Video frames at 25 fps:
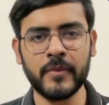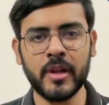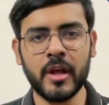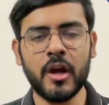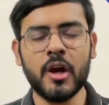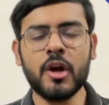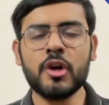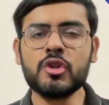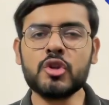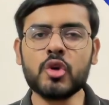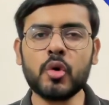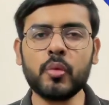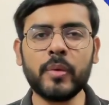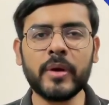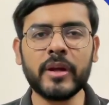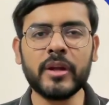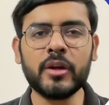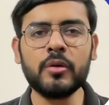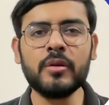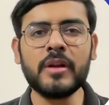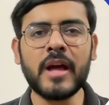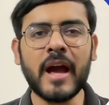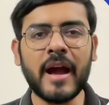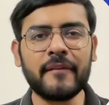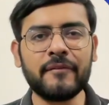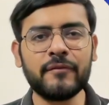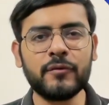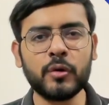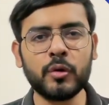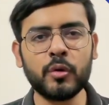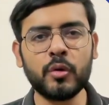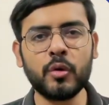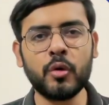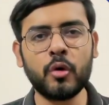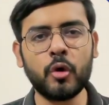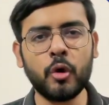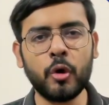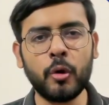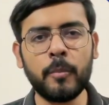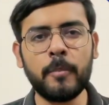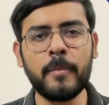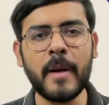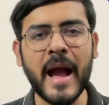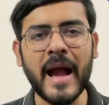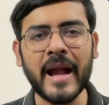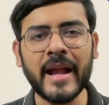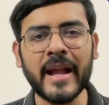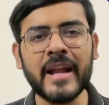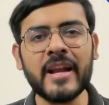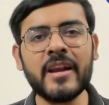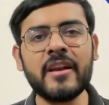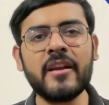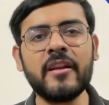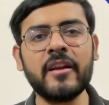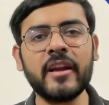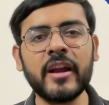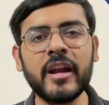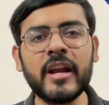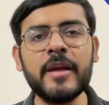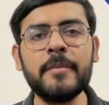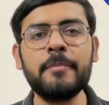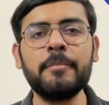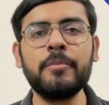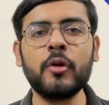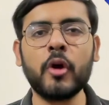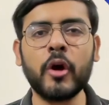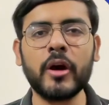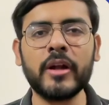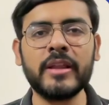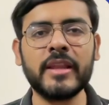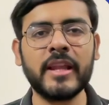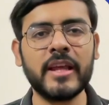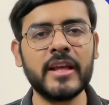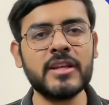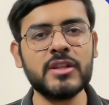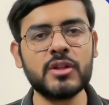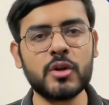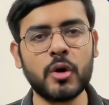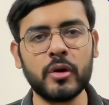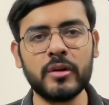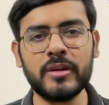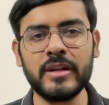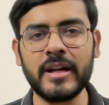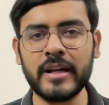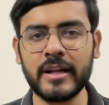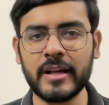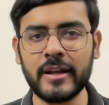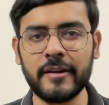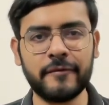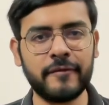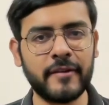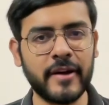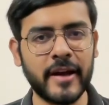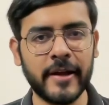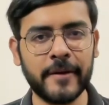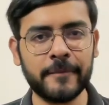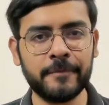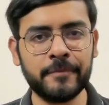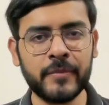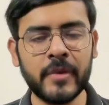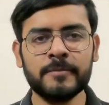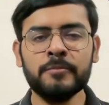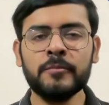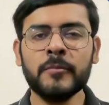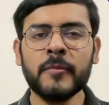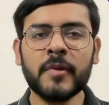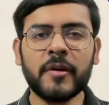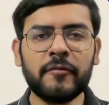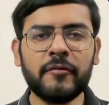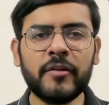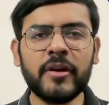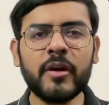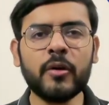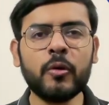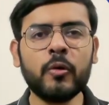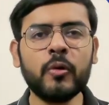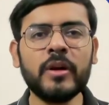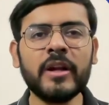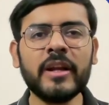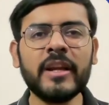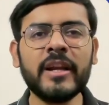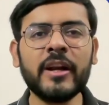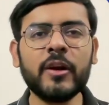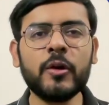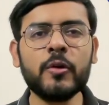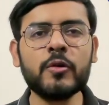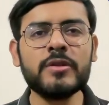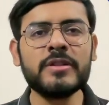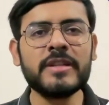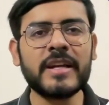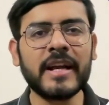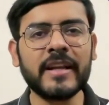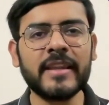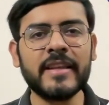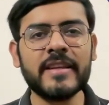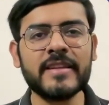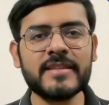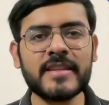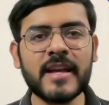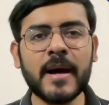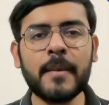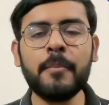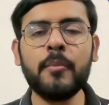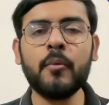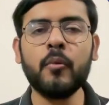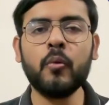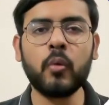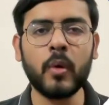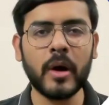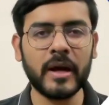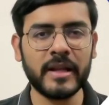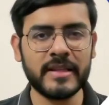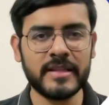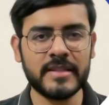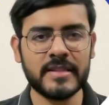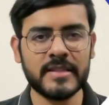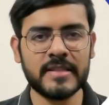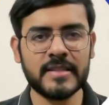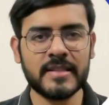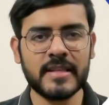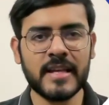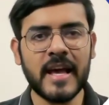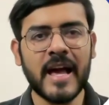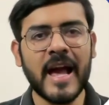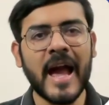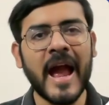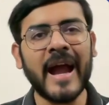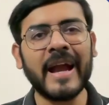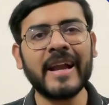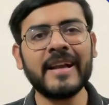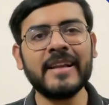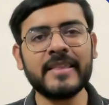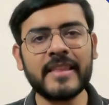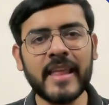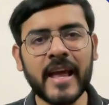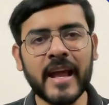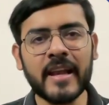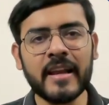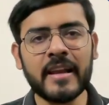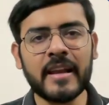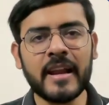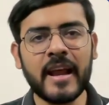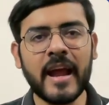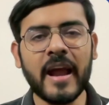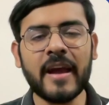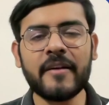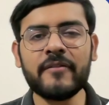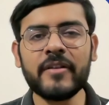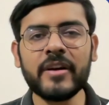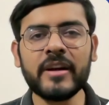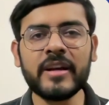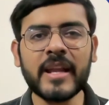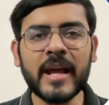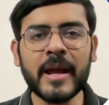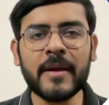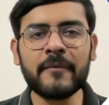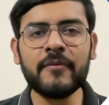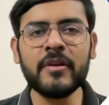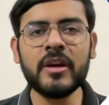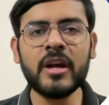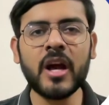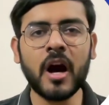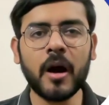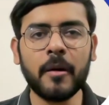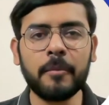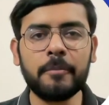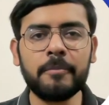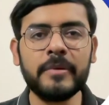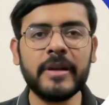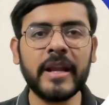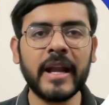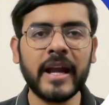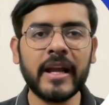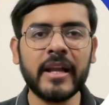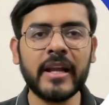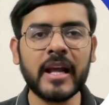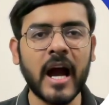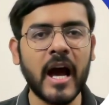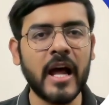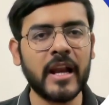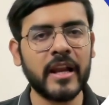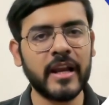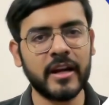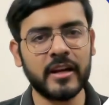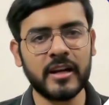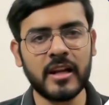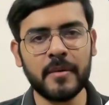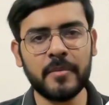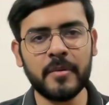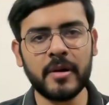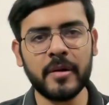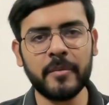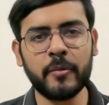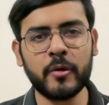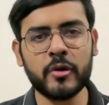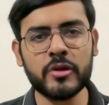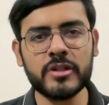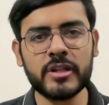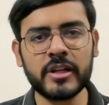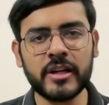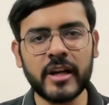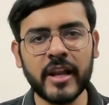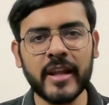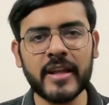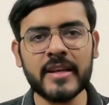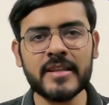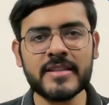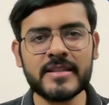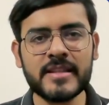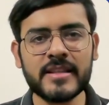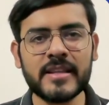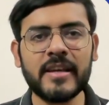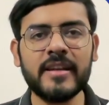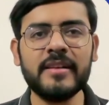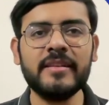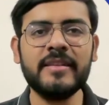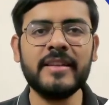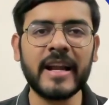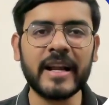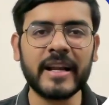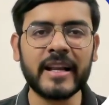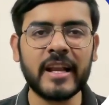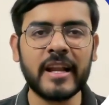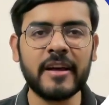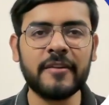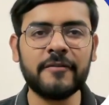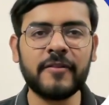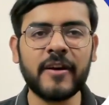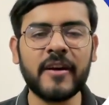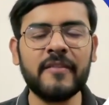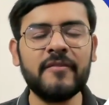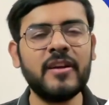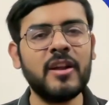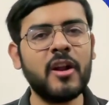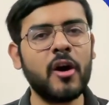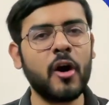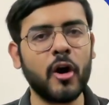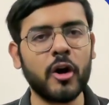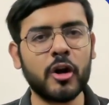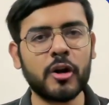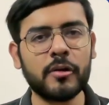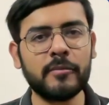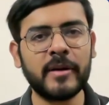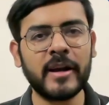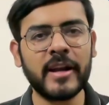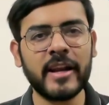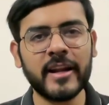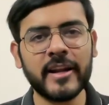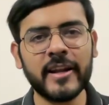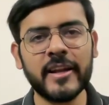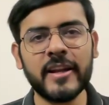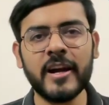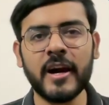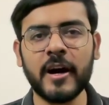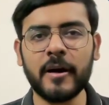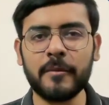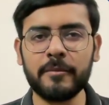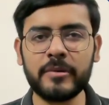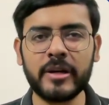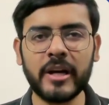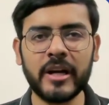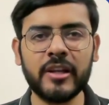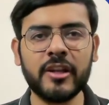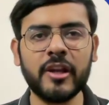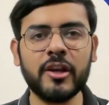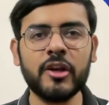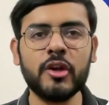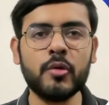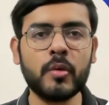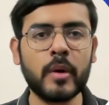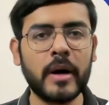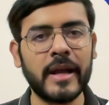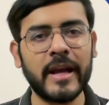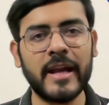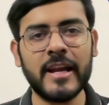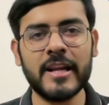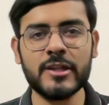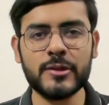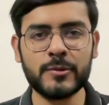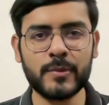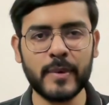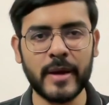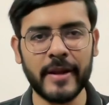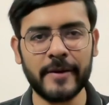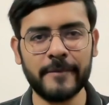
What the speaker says: So we don't have to go back and redeploy things on Netlify. We only need to set this up once. And then every time we update our GitHub repositories, Netlify will automatically update the URL as well.